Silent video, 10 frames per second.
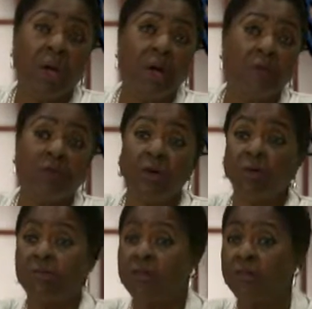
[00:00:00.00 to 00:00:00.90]
if you're under
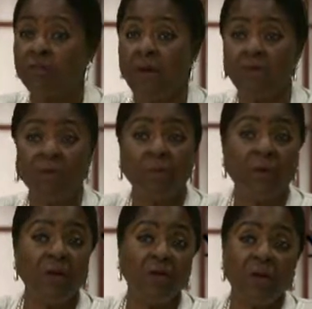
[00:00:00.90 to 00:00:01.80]
65, you got to
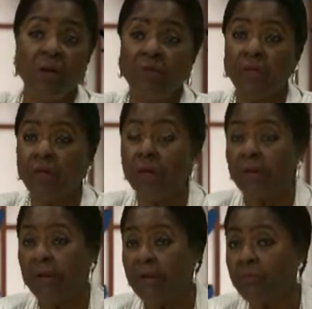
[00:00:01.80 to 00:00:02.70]
pay your health
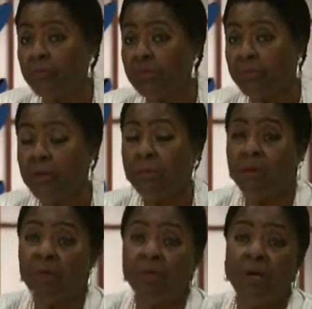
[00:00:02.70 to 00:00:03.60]
insurance
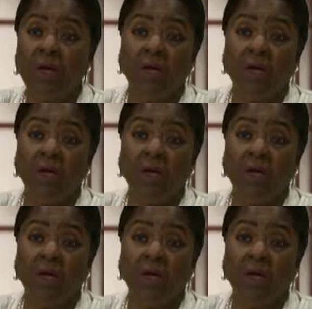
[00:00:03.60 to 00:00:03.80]
premiums,